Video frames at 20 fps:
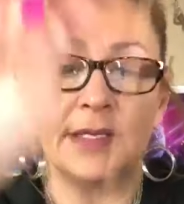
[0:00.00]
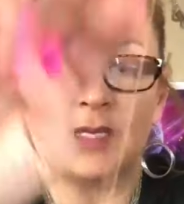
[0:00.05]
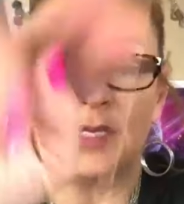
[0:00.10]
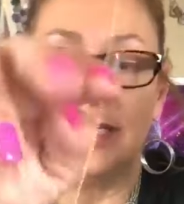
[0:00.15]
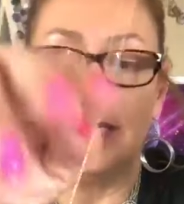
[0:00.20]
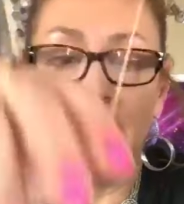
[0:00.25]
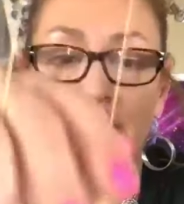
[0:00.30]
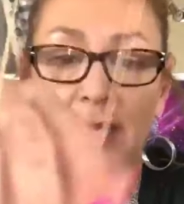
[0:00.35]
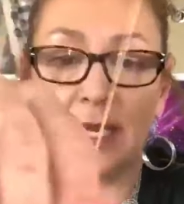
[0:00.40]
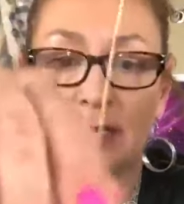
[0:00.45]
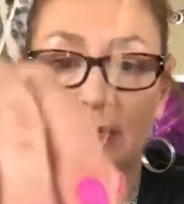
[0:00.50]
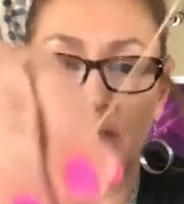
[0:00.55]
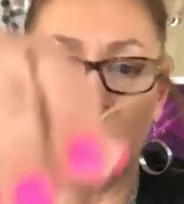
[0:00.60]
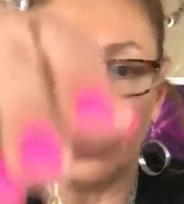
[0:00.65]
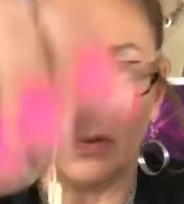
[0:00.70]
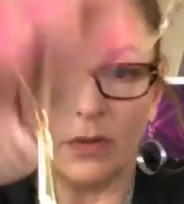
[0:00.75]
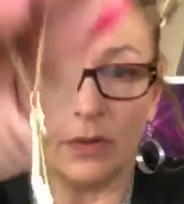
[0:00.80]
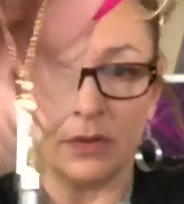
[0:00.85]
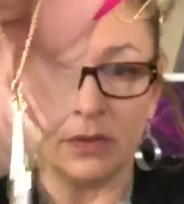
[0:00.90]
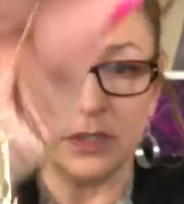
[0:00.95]
yellow
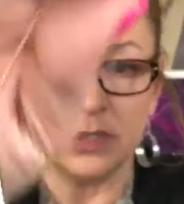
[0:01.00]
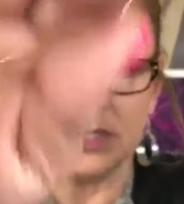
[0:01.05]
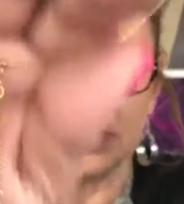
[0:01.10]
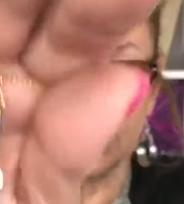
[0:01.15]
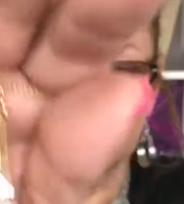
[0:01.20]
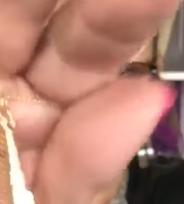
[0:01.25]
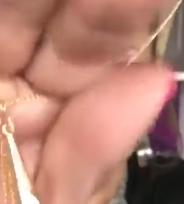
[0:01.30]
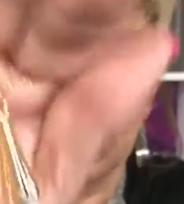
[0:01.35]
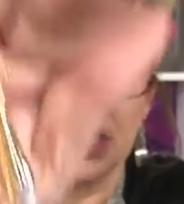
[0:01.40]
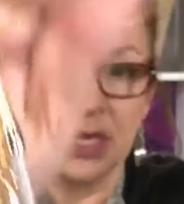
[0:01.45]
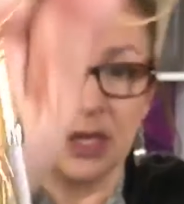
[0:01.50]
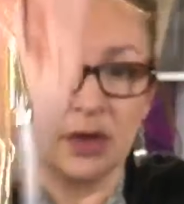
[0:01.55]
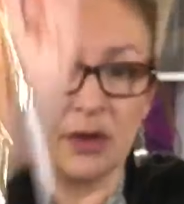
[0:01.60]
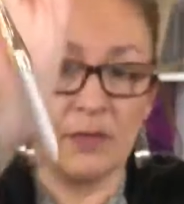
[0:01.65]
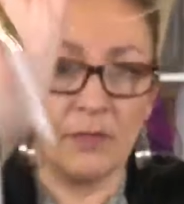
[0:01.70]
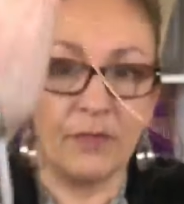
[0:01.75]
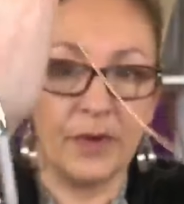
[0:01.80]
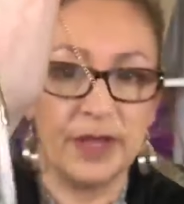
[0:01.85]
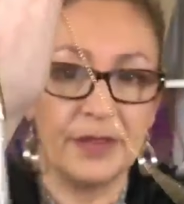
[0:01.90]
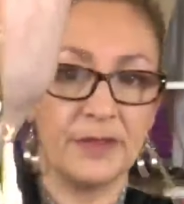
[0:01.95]
golds
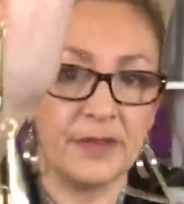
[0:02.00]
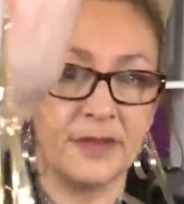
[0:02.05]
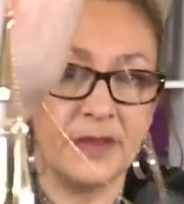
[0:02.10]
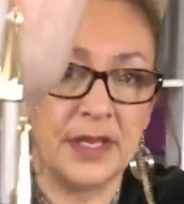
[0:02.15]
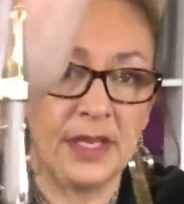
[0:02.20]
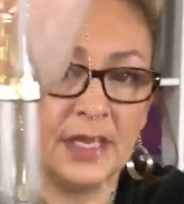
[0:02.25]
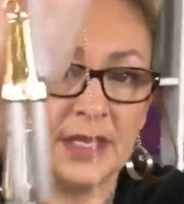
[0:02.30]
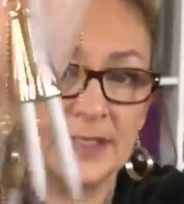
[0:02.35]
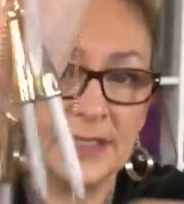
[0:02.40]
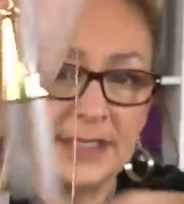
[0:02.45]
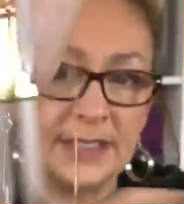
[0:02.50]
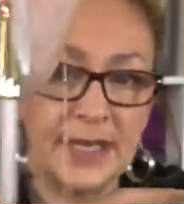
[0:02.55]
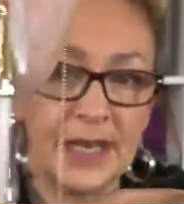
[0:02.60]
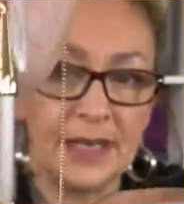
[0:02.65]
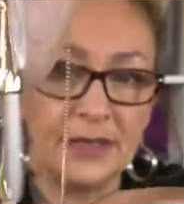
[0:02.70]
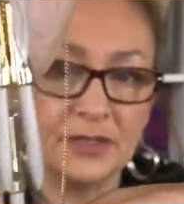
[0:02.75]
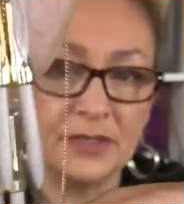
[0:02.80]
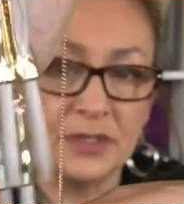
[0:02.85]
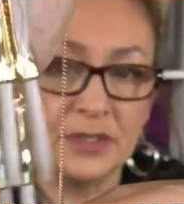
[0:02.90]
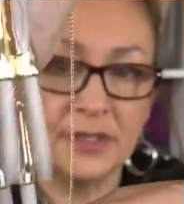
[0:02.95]
with these
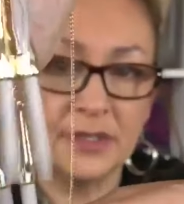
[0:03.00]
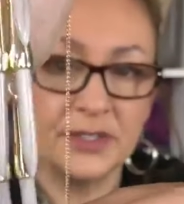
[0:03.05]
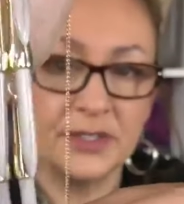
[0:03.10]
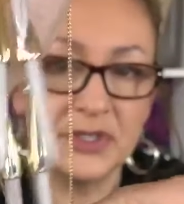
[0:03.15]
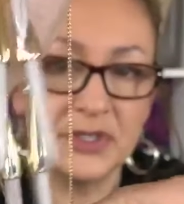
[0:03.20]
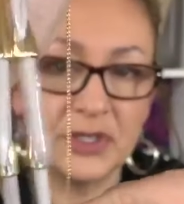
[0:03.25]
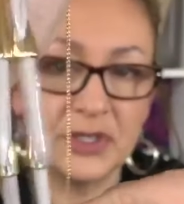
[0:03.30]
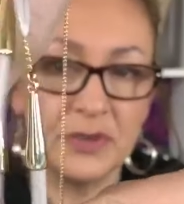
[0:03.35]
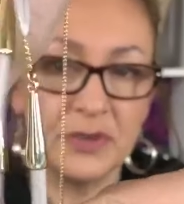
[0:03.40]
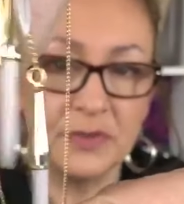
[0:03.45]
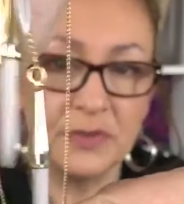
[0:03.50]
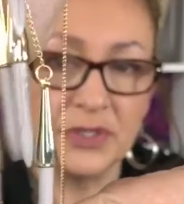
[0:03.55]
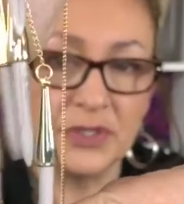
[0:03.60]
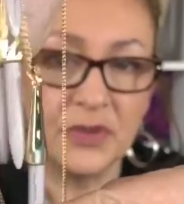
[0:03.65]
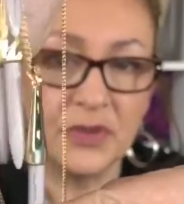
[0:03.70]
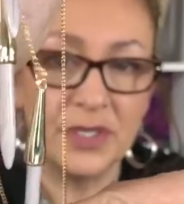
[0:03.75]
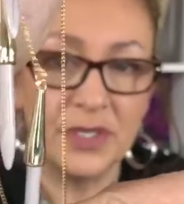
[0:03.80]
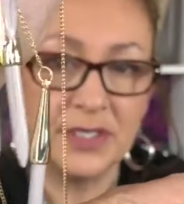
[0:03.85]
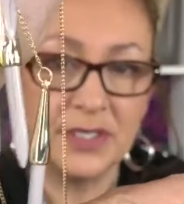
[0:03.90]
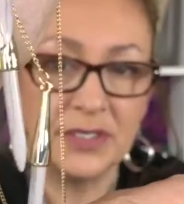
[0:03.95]
natural stones. So
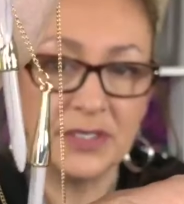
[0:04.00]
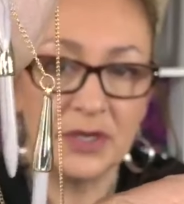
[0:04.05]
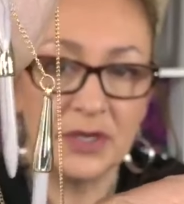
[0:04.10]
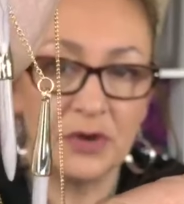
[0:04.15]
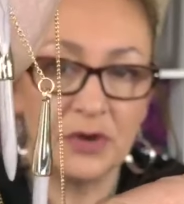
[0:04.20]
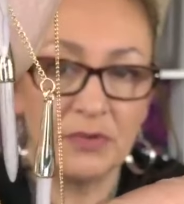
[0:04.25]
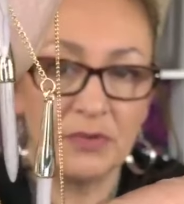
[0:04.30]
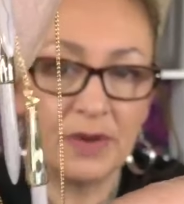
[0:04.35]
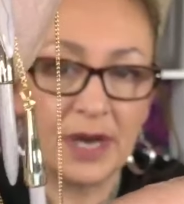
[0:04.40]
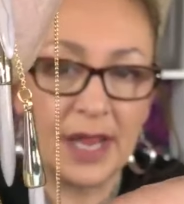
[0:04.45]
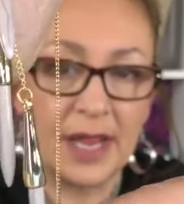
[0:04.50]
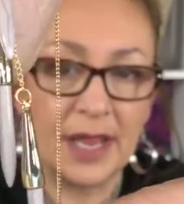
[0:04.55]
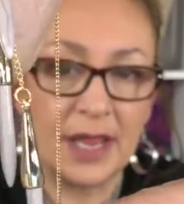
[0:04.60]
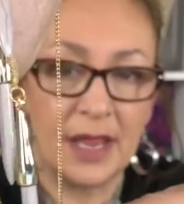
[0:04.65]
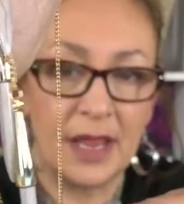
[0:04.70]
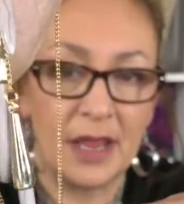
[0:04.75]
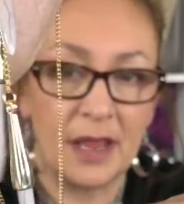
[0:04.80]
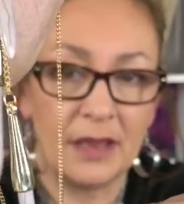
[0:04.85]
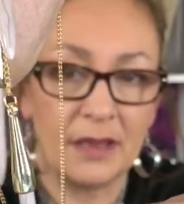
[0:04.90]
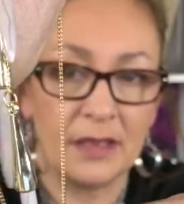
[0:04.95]
this is a
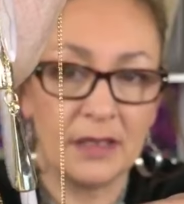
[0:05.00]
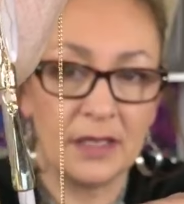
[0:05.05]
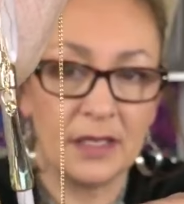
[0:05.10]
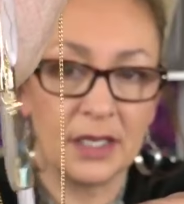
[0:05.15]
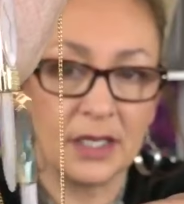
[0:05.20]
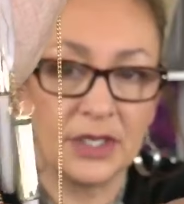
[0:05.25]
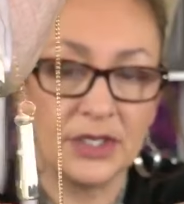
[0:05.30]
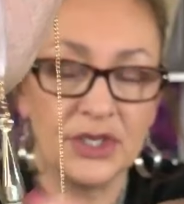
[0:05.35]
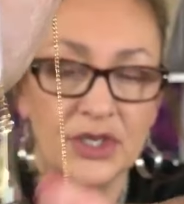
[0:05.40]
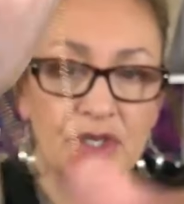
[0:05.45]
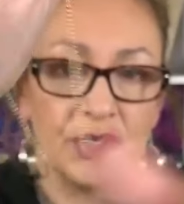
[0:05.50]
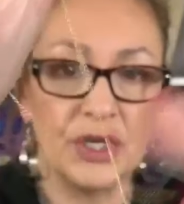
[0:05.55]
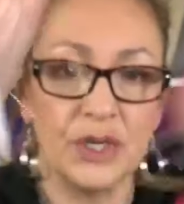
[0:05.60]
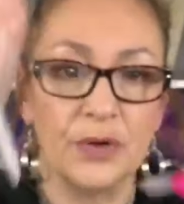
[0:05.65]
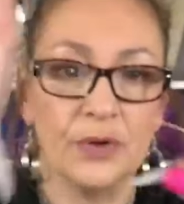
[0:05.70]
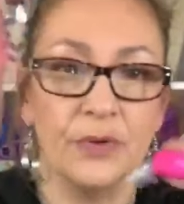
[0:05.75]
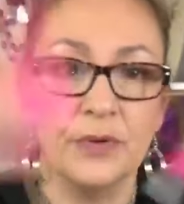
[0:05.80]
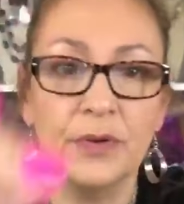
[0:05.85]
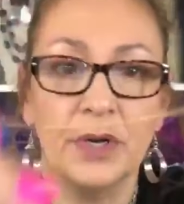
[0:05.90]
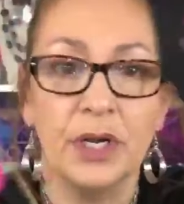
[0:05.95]
gray
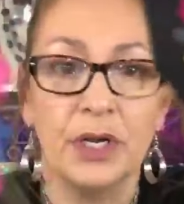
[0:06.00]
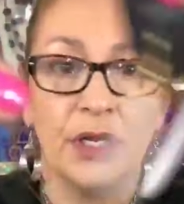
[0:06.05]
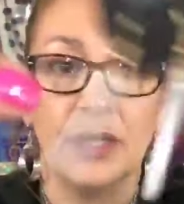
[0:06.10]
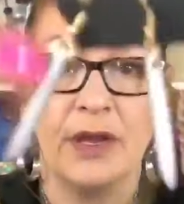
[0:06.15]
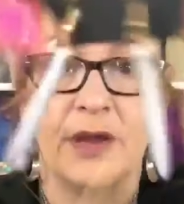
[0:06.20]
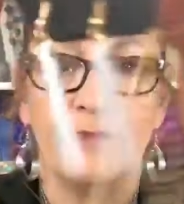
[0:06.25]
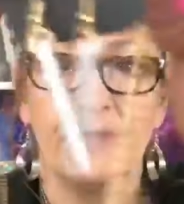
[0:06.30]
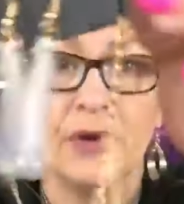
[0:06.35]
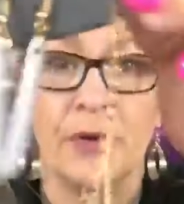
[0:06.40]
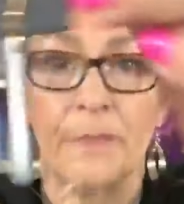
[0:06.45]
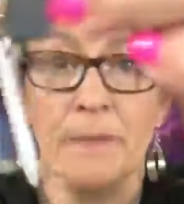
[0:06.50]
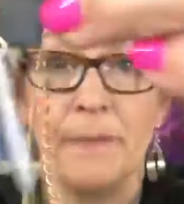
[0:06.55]
stone. You have your